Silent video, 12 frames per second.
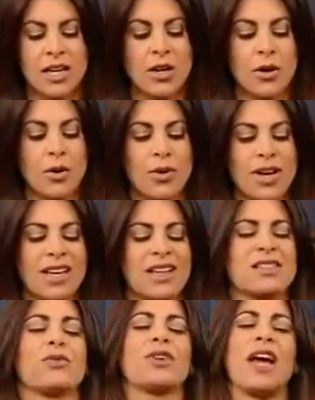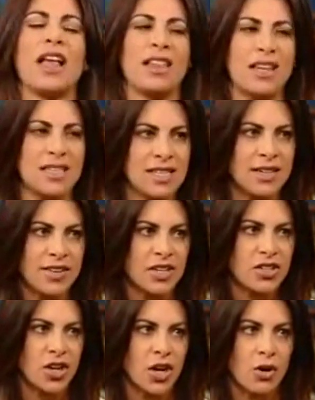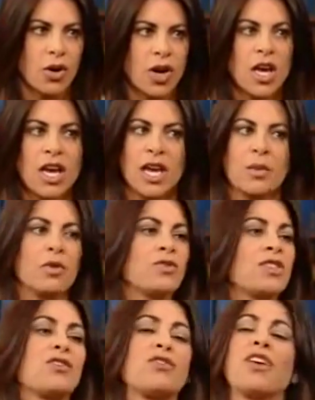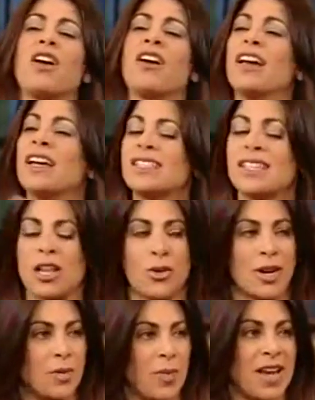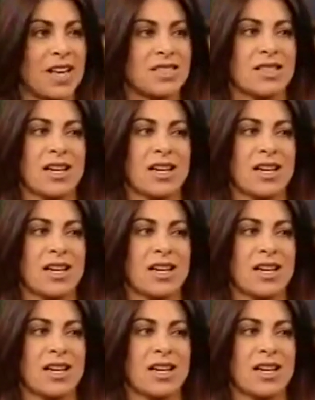you know, it is a reality TV show, it moves at a very accelerated pace.